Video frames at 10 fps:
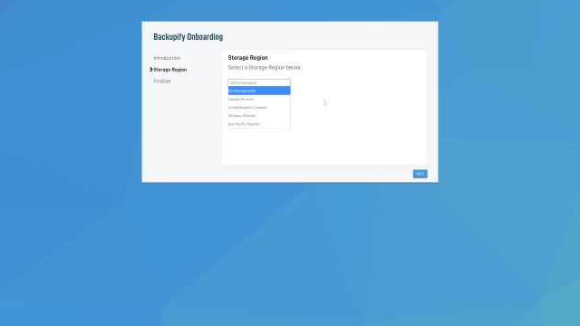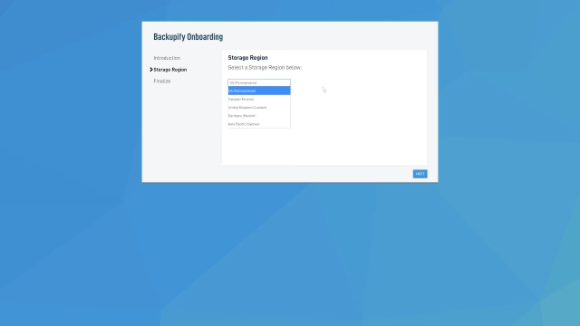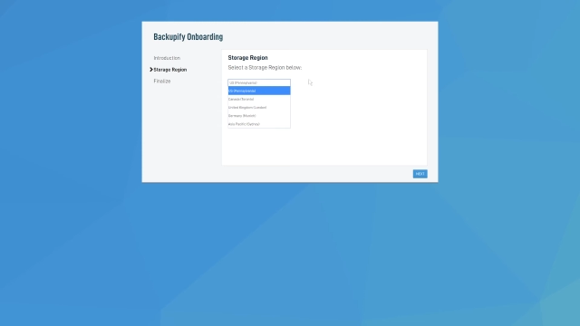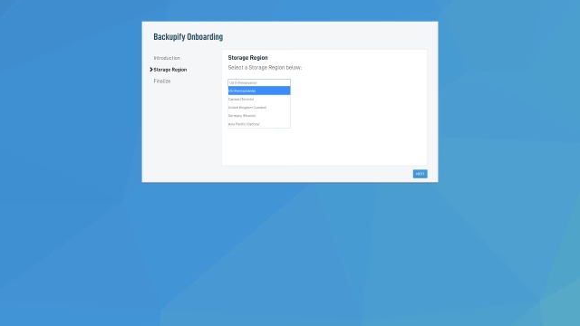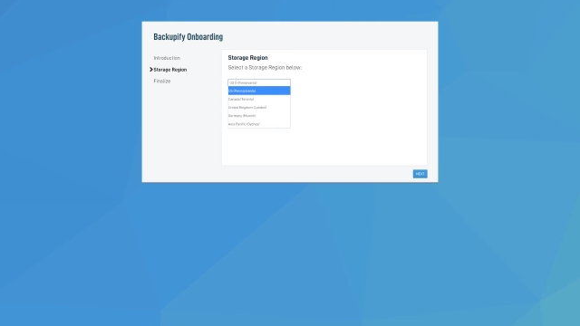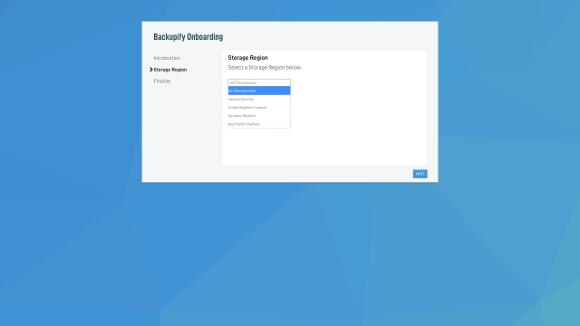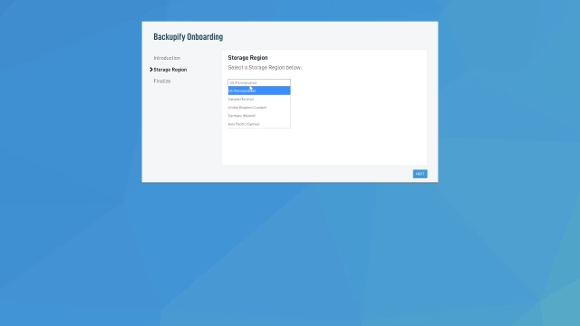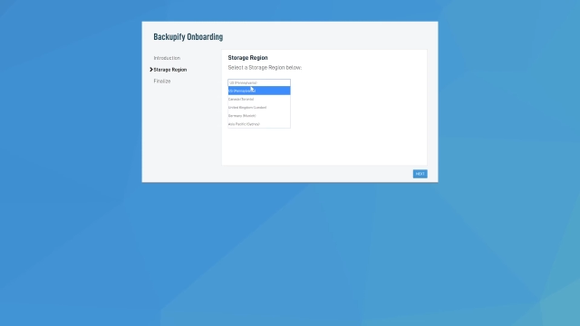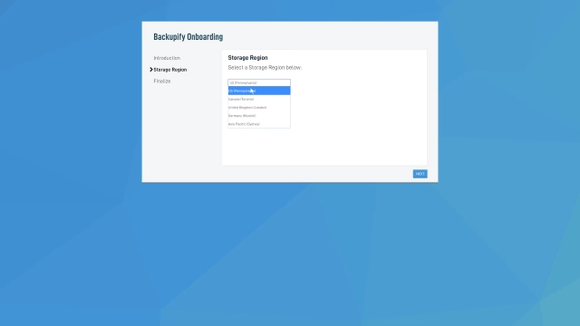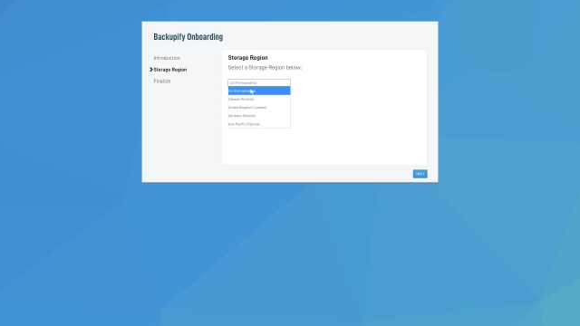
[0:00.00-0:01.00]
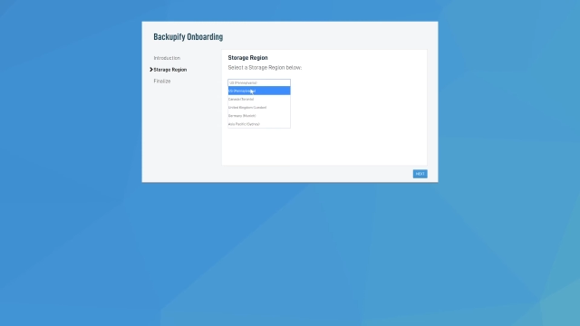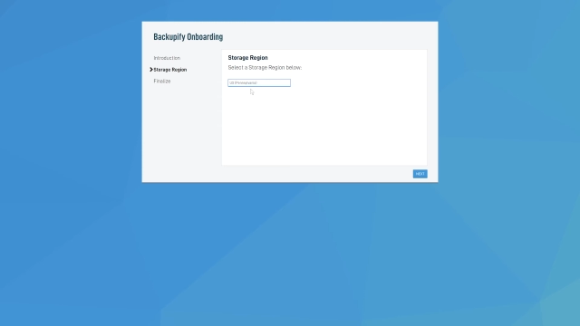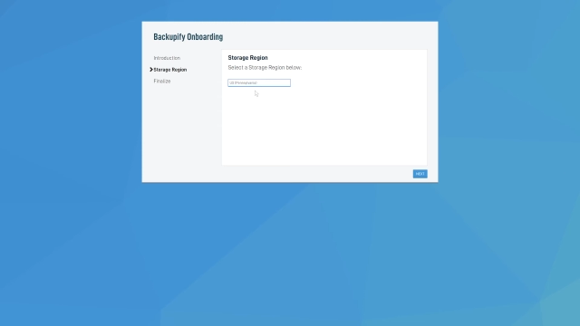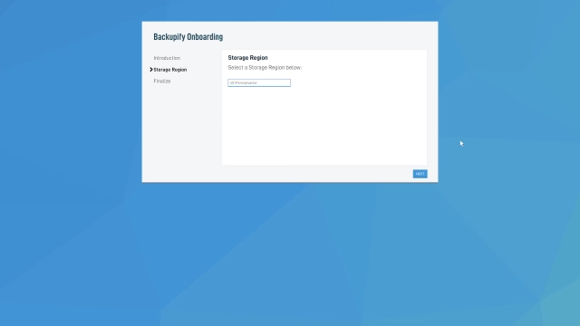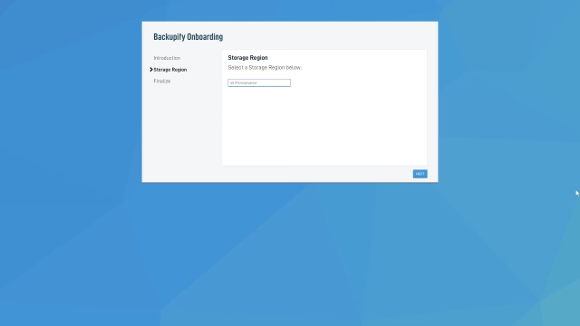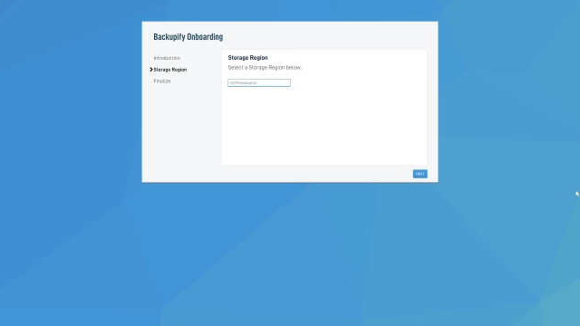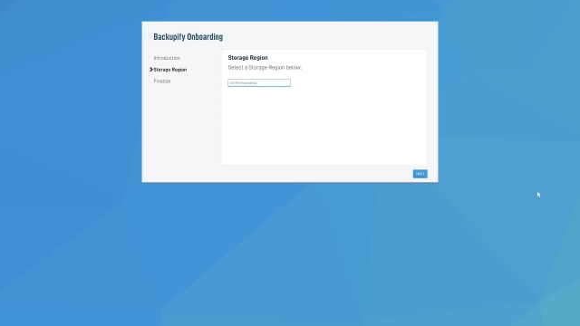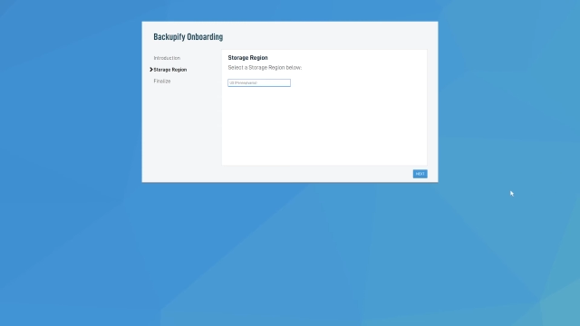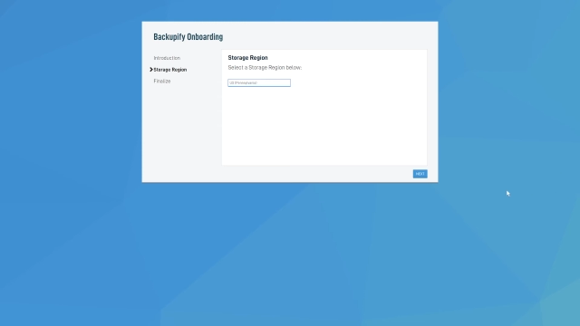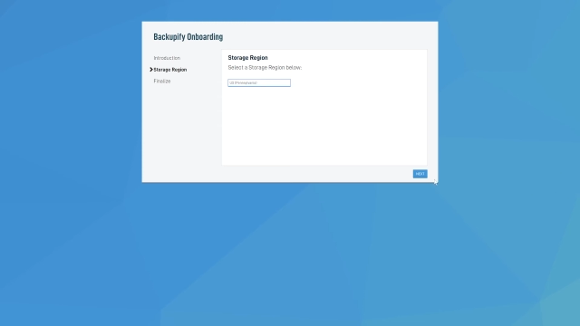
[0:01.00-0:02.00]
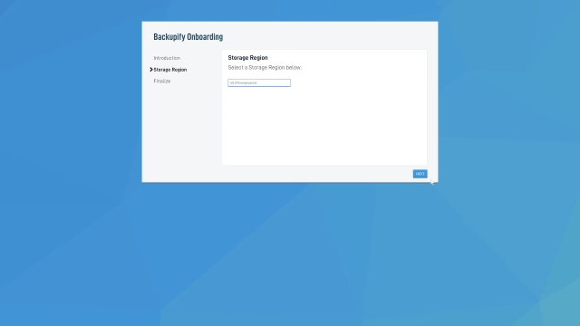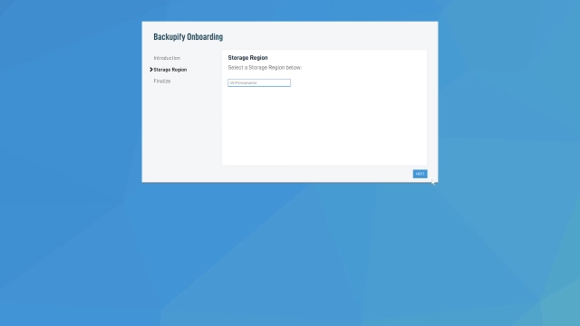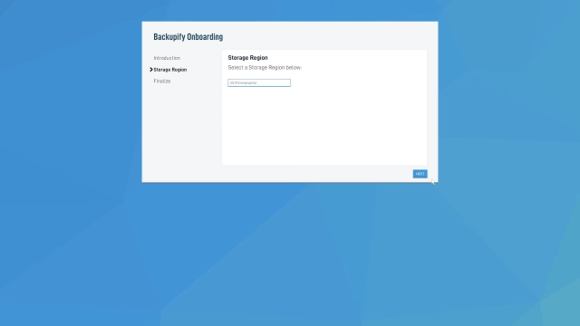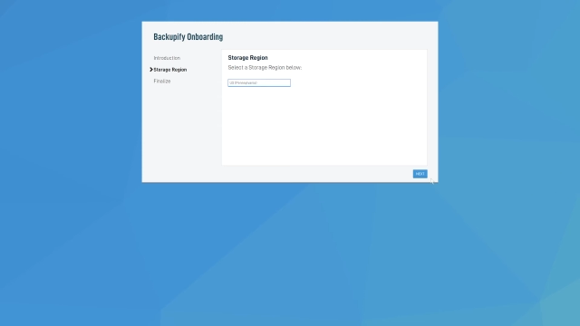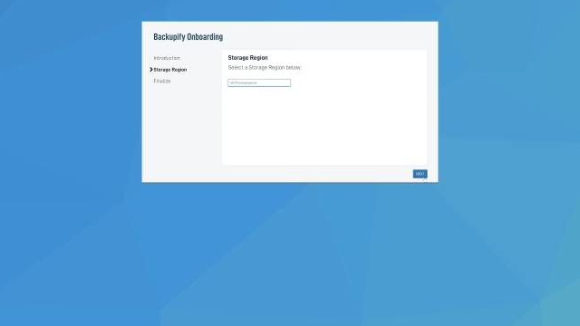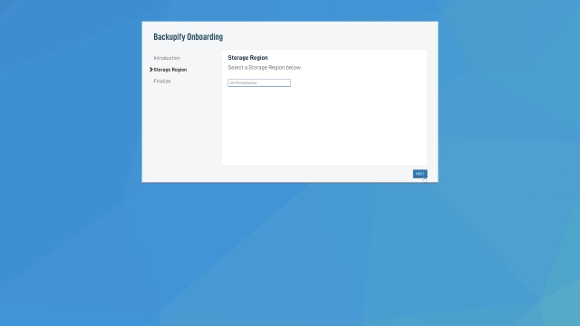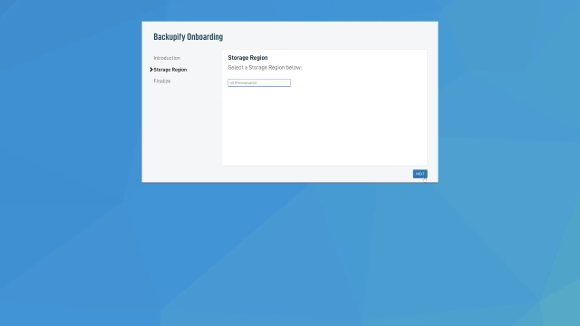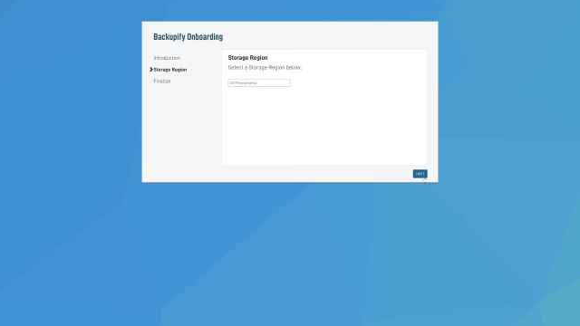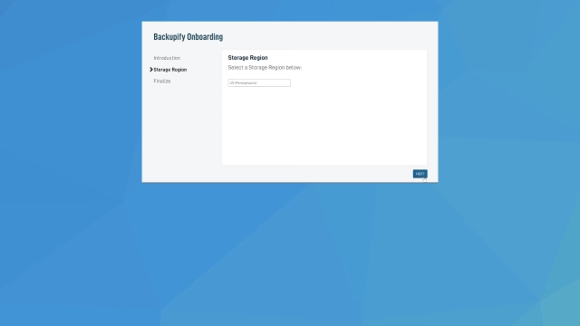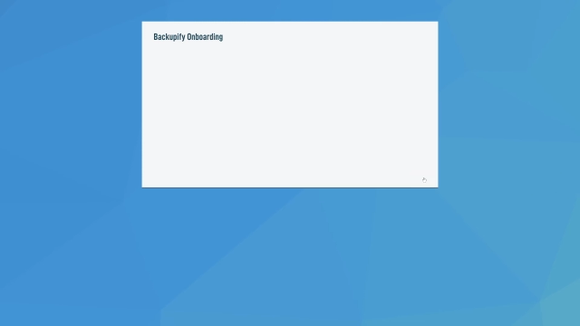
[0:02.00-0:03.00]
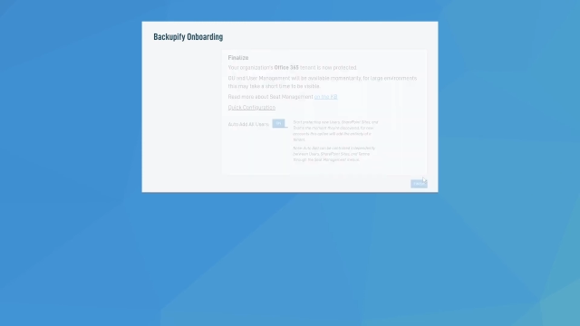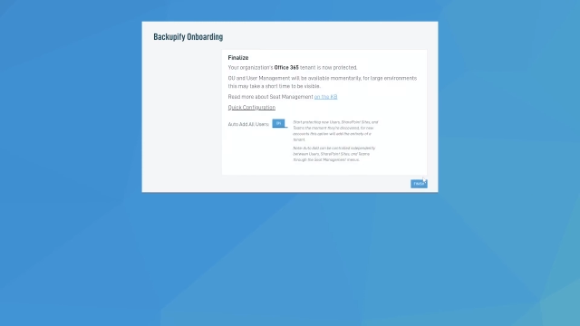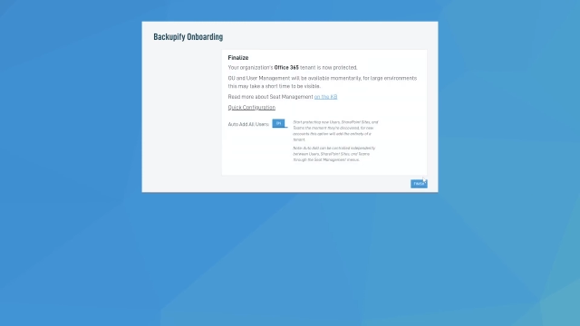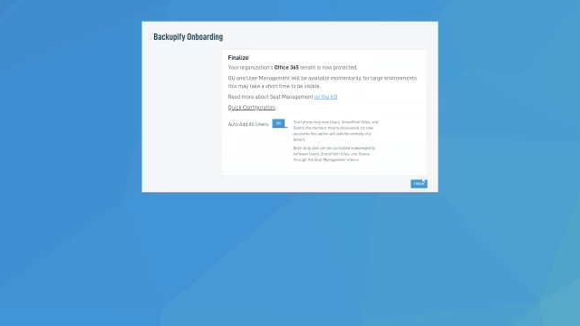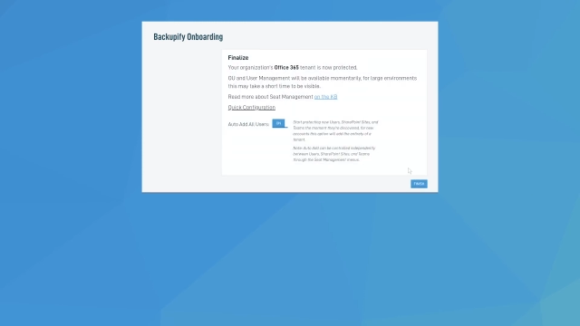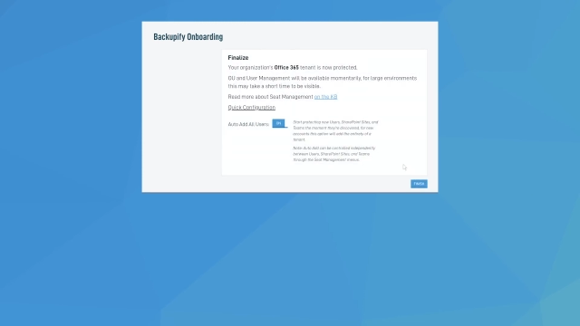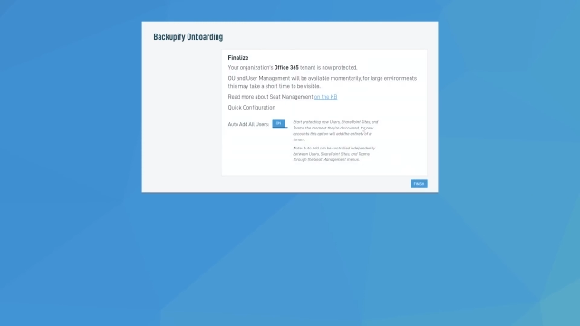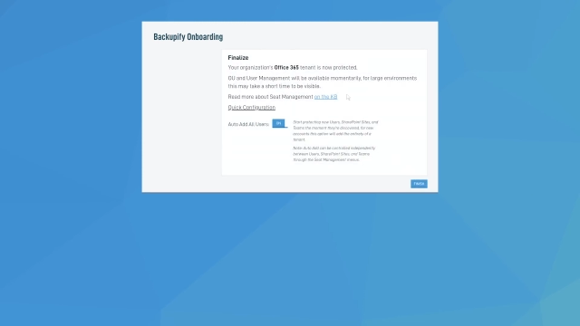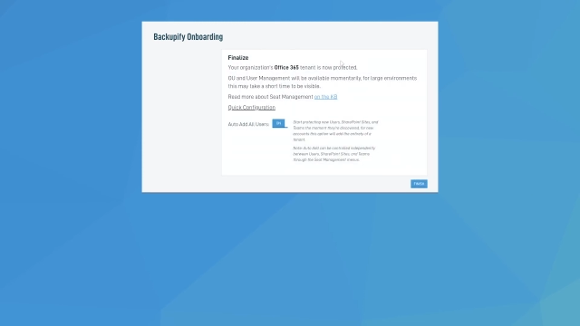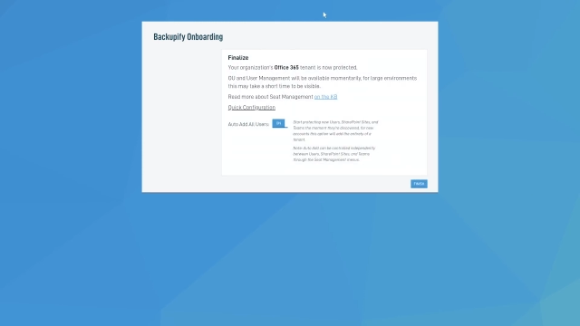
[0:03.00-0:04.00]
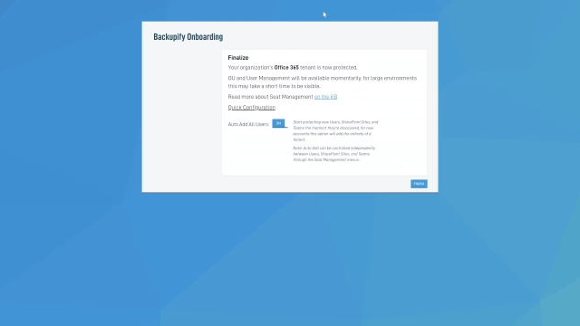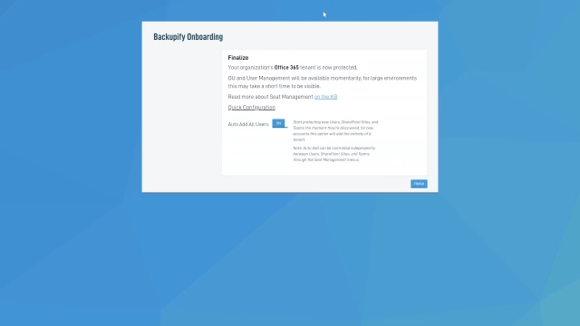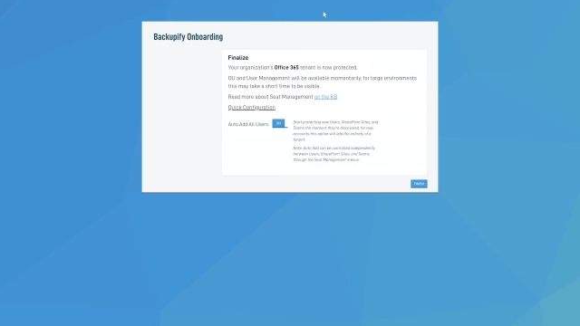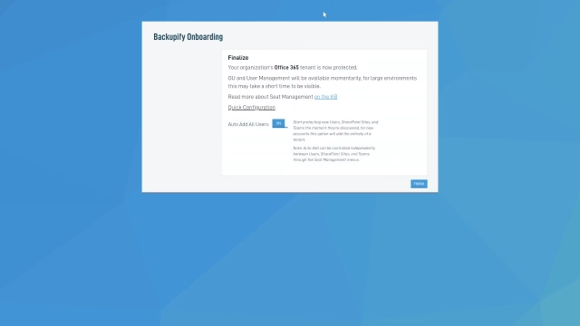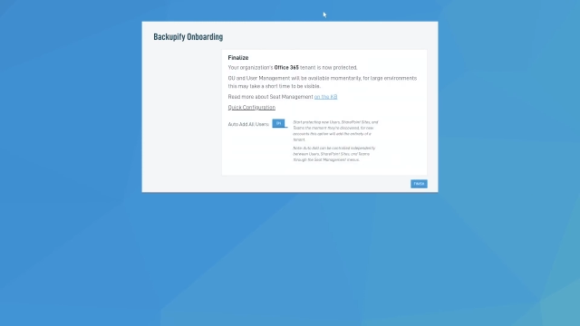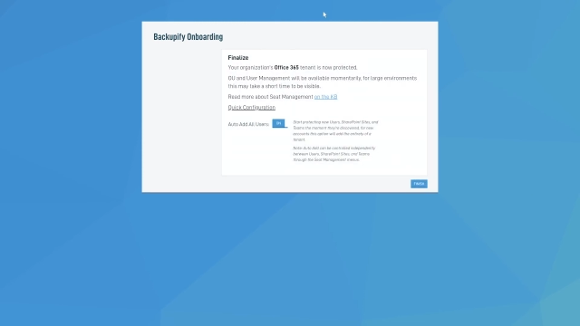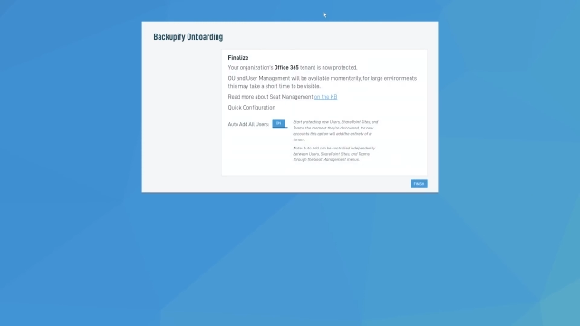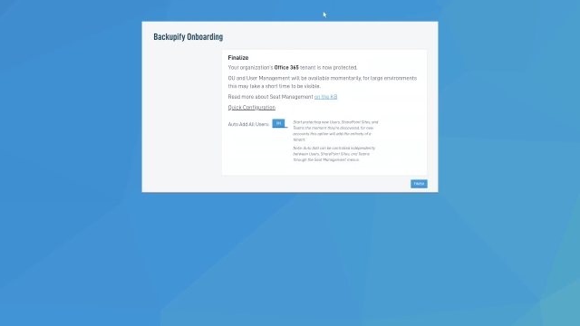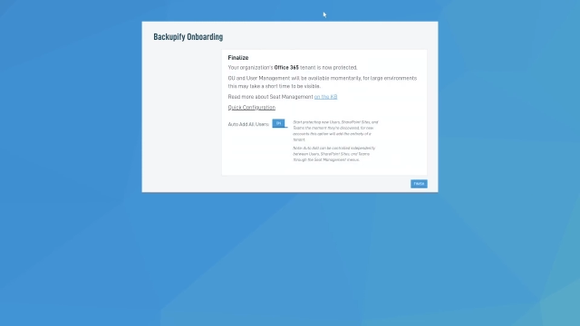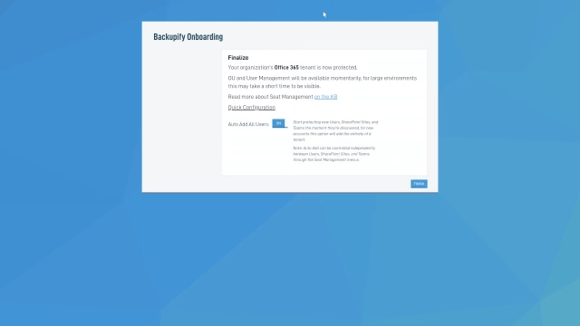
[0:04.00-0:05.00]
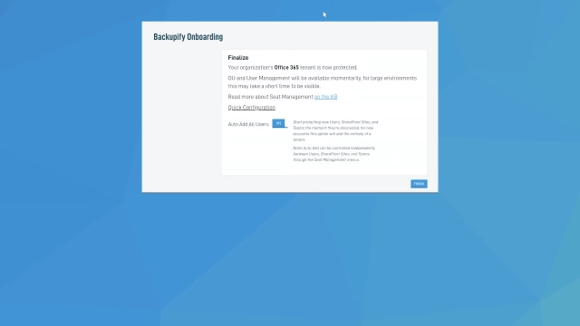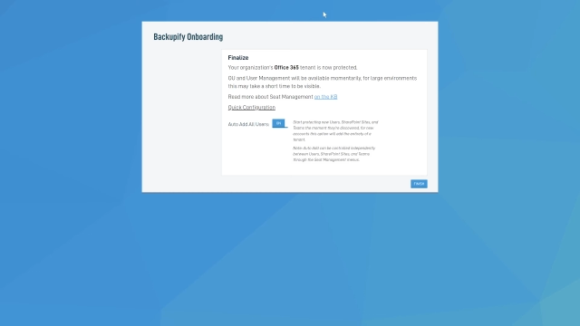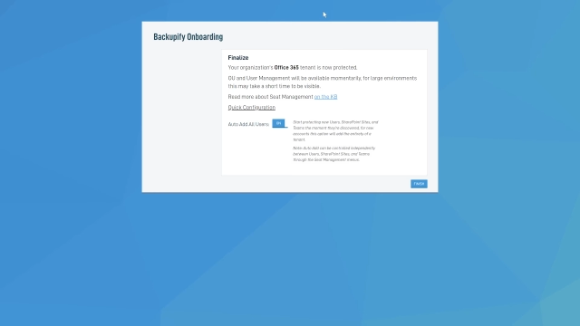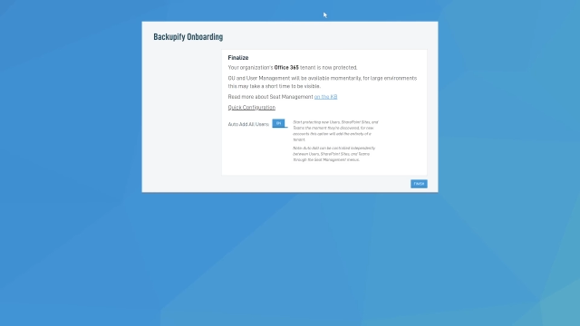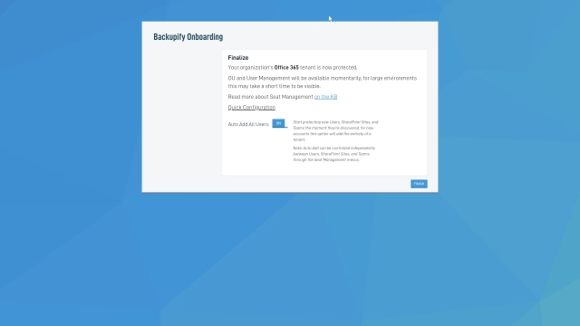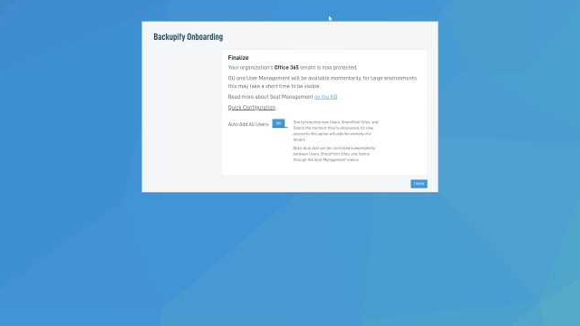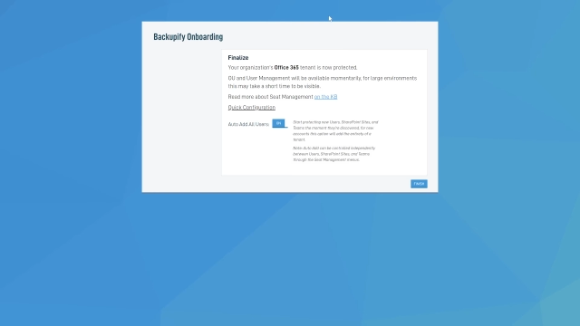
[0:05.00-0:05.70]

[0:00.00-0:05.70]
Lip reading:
No face is visible, so there are no lips to read.